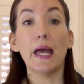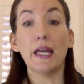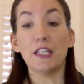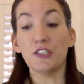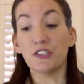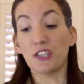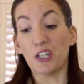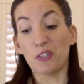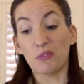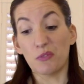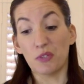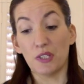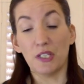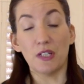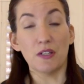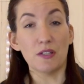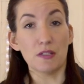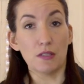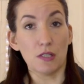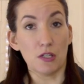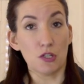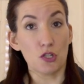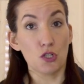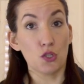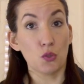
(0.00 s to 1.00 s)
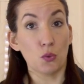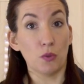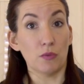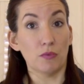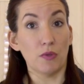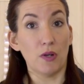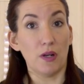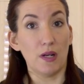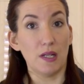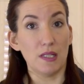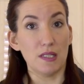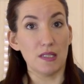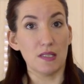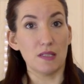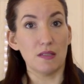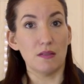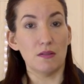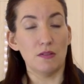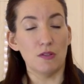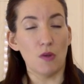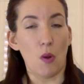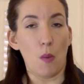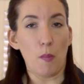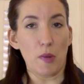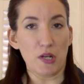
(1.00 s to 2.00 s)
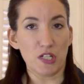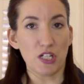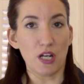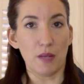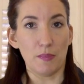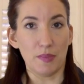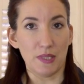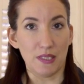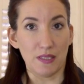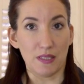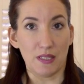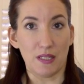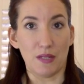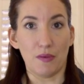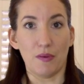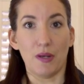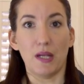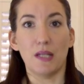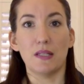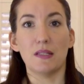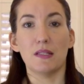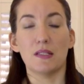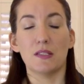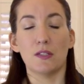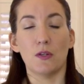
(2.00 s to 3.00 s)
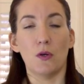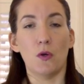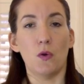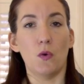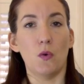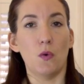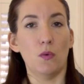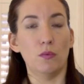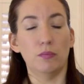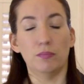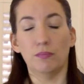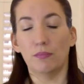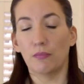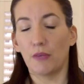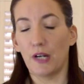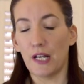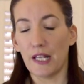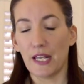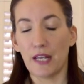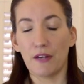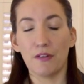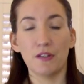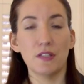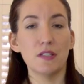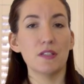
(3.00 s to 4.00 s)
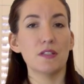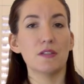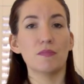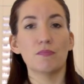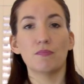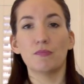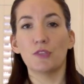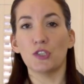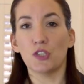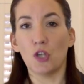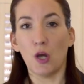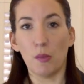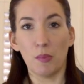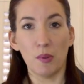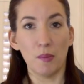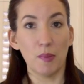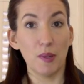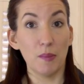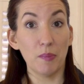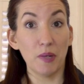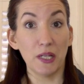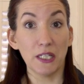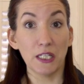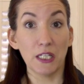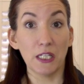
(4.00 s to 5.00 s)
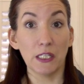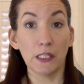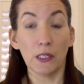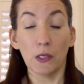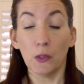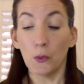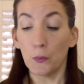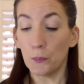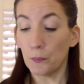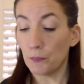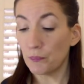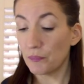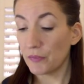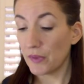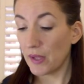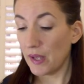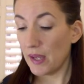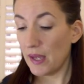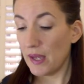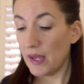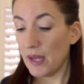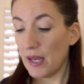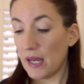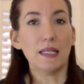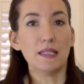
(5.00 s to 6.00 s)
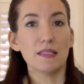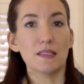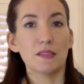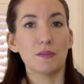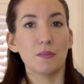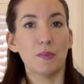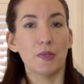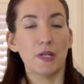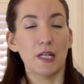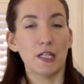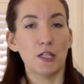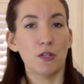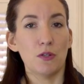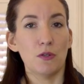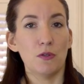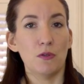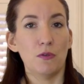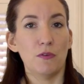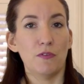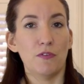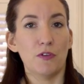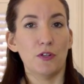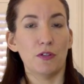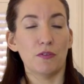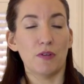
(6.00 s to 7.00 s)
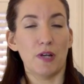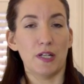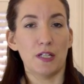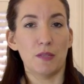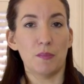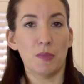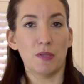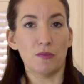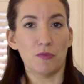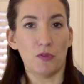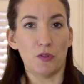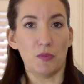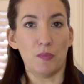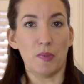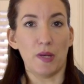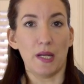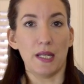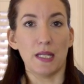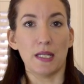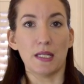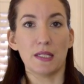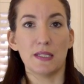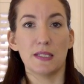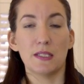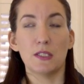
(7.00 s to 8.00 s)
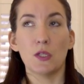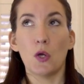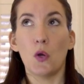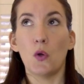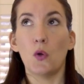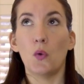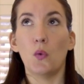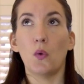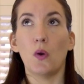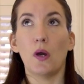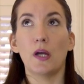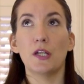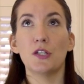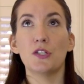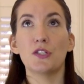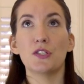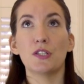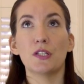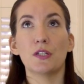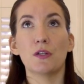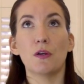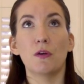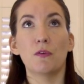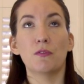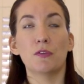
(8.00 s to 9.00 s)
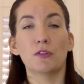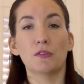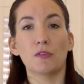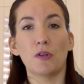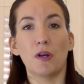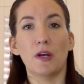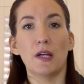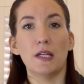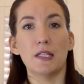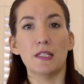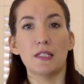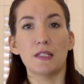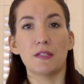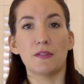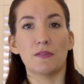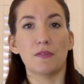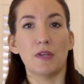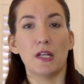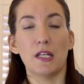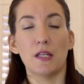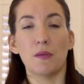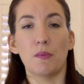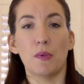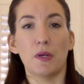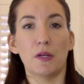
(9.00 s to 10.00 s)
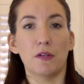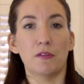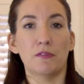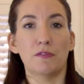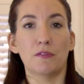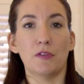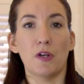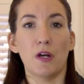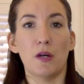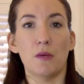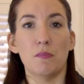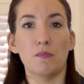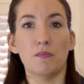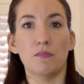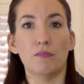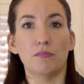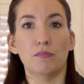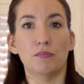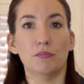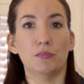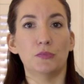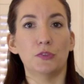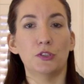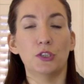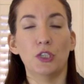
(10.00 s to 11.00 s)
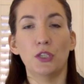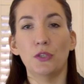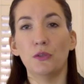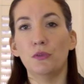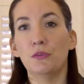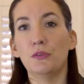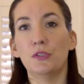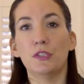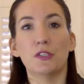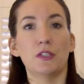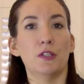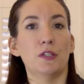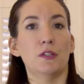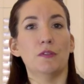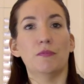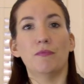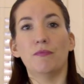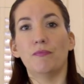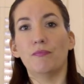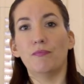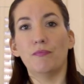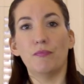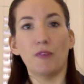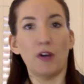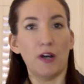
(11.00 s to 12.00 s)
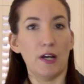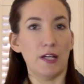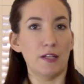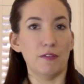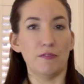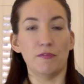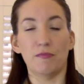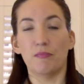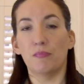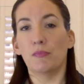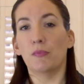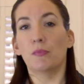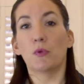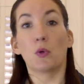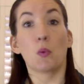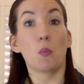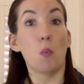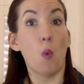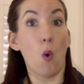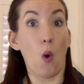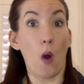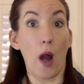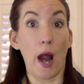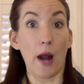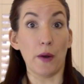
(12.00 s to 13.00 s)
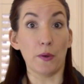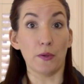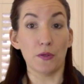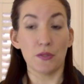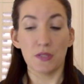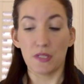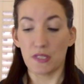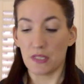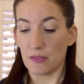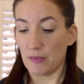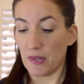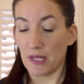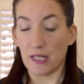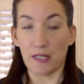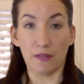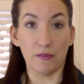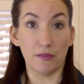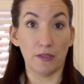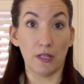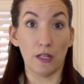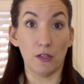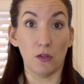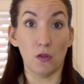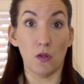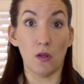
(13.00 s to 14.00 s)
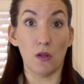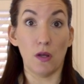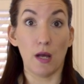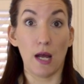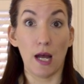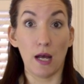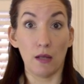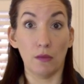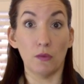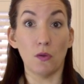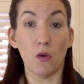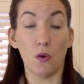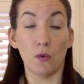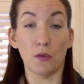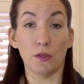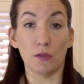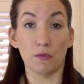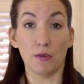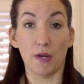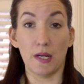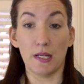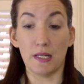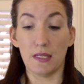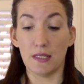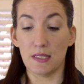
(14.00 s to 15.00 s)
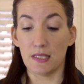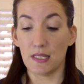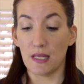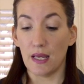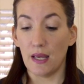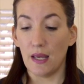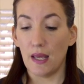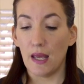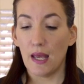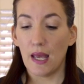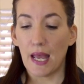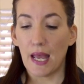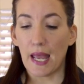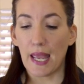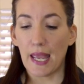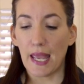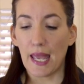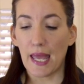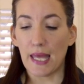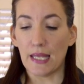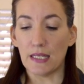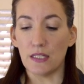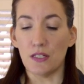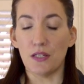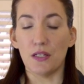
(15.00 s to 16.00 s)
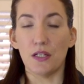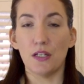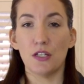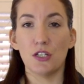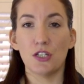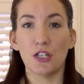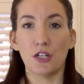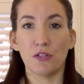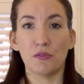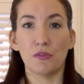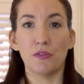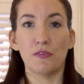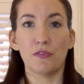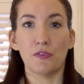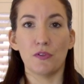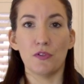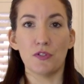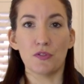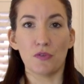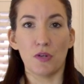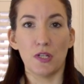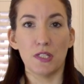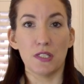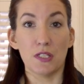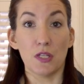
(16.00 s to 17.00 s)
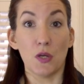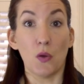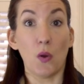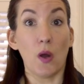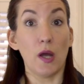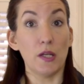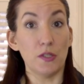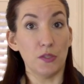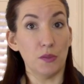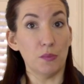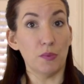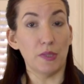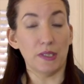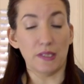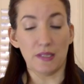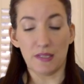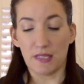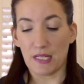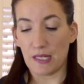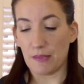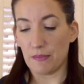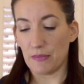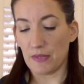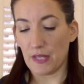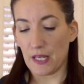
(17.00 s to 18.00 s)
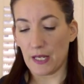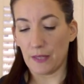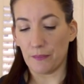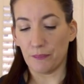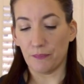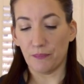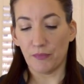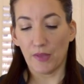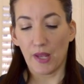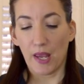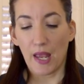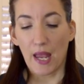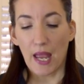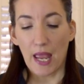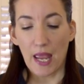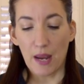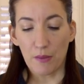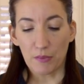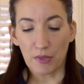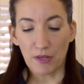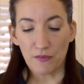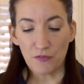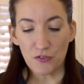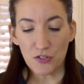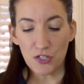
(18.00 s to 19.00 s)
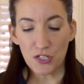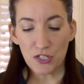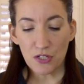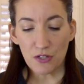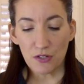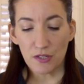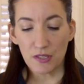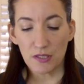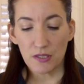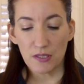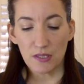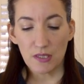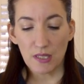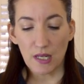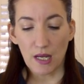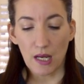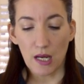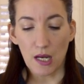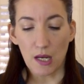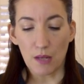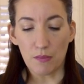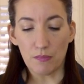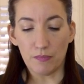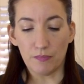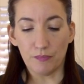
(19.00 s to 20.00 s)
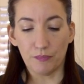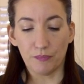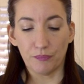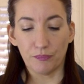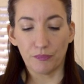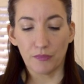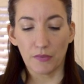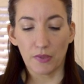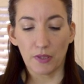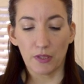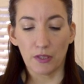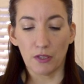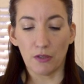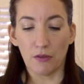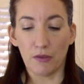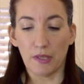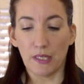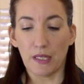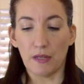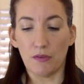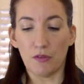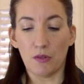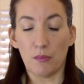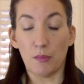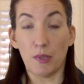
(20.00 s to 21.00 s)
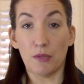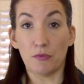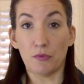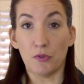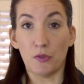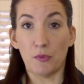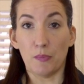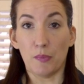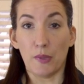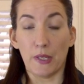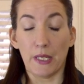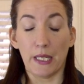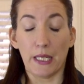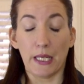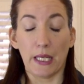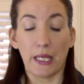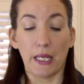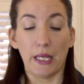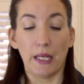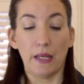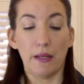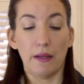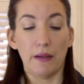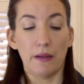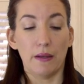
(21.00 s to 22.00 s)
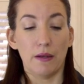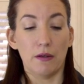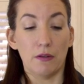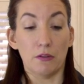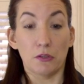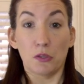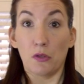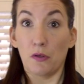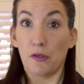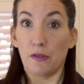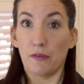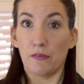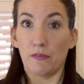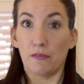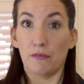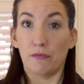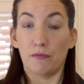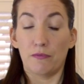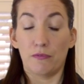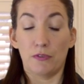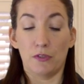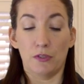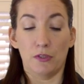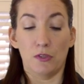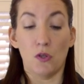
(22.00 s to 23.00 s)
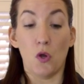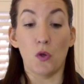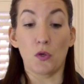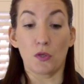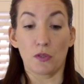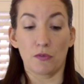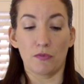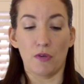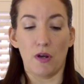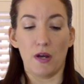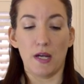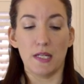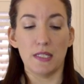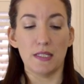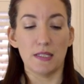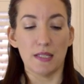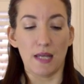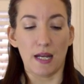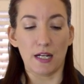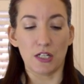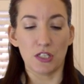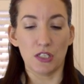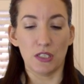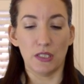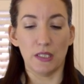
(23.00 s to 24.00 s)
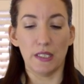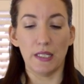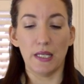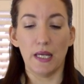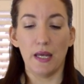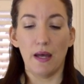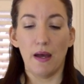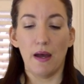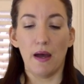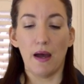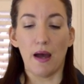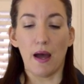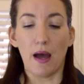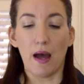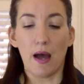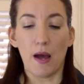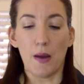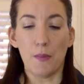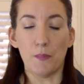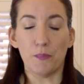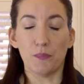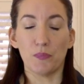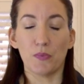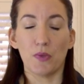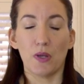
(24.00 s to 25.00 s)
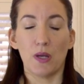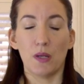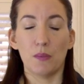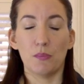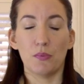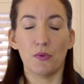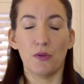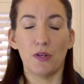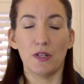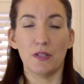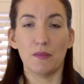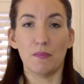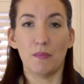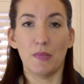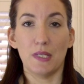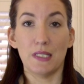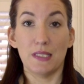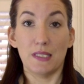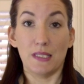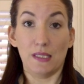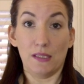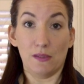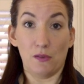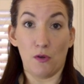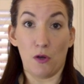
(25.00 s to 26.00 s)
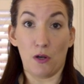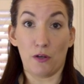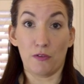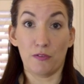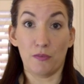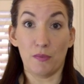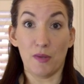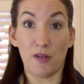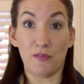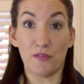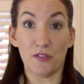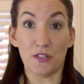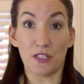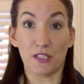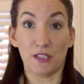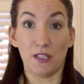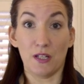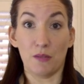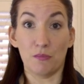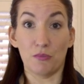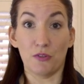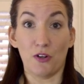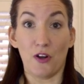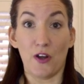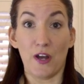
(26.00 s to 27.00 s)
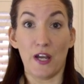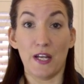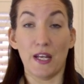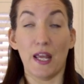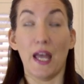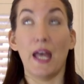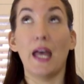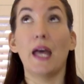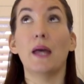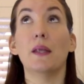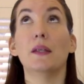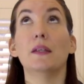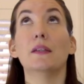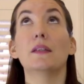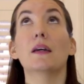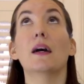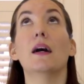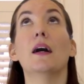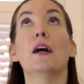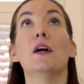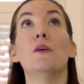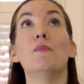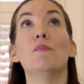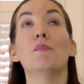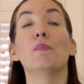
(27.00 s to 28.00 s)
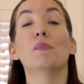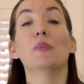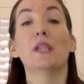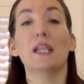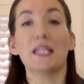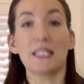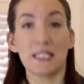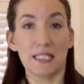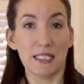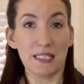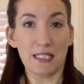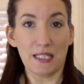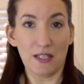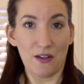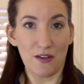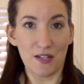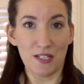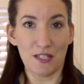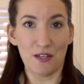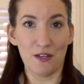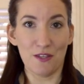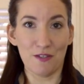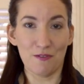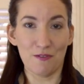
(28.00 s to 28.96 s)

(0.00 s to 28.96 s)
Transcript: And generally on such short rides, not much happens anyway. So running errands, just hop on my bike and go. Next, when I go for a ride on my road bike. So I usually go for rides anywhere from two to five or more hours, depending on how, how long the ride is. And generally for those rides though, I do bring the same thing. And when I first started um, going out on my road bike, or going for longer rides actually, um, I brought my D-lock for my first club ride, and um, bless the guys